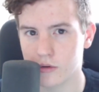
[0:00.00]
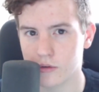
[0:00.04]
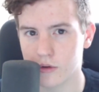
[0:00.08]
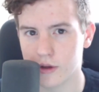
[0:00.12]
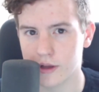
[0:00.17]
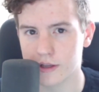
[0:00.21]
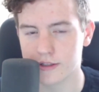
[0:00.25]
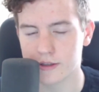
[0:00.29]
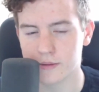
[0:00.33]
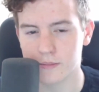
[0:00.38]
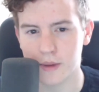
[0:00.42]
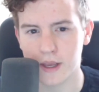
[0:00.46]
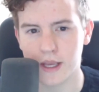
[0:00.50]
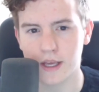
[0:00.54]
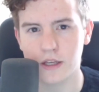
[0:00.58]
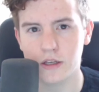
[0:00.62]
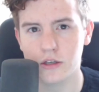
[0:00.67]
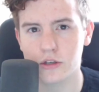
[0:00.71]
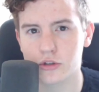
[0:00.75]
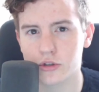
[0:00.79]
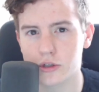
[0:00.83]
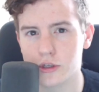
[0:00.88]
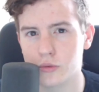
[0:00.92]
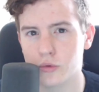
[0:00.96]
as a
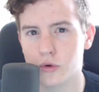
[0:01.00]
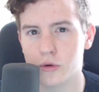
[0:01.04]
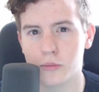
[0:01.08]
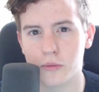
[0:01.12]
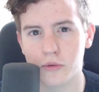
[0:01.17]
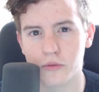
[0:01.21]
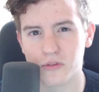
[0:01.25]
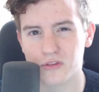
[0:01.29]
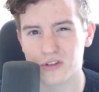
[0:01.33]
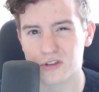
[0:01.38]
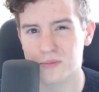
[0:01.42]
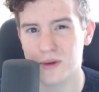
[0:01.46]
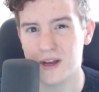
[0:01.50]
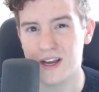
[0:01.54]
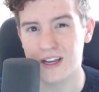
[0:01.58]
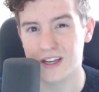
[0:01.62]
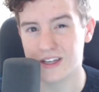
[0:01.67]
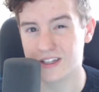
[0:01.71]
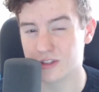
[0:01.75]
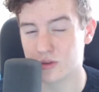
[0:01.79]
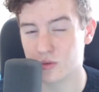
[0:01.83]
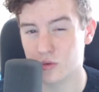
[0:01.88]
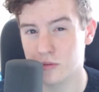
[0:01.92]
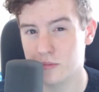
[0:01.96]
man, treat a woman with respect,
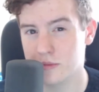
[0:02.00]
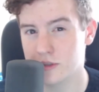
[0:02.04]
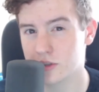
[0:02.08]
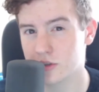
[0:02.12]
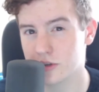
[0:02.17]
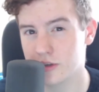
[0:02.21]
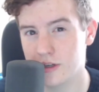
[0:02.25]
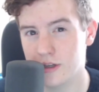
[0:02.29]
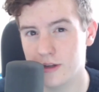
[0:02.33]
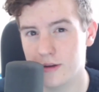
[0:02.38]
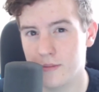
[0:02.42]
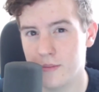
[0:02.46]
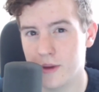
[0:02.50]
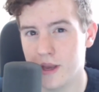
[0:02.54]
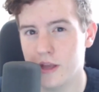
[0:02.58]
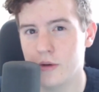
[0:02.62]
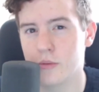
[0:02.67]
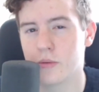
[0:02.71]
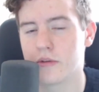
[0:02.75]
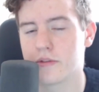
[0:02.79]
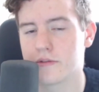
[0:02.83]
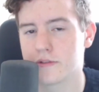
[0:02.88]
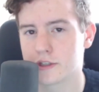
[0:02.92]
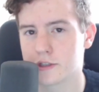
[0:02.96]
and as a woman, treat a
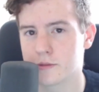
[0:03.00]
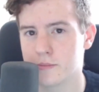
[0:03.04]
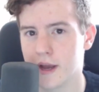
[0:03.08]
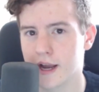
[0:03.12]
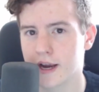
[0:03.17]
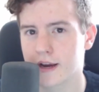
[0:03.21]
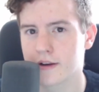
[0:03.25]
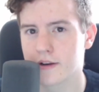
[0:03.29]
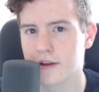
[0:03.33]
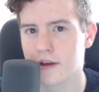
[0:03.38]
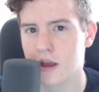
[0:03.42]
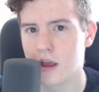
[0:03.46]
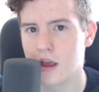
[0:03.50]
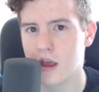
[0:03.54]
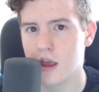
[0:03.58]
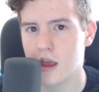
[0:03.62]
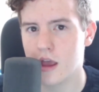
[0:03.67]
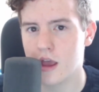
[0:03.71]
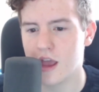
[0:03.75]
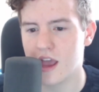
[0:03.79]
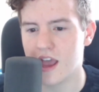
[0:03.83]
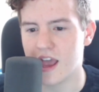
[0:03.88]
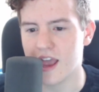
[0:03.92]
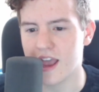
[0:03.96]
man with respect.
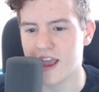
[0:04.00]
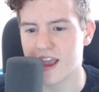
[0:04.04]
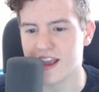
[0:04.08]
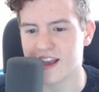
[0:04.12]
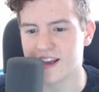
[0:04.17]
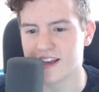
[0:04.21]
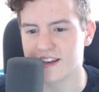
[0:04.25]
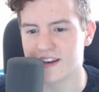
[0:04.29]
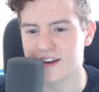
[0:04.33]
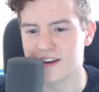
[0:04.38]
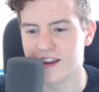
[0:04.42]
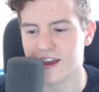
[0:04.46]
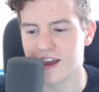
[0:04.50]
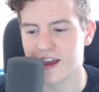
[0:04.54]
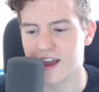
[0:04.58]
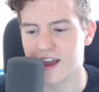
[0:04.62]
And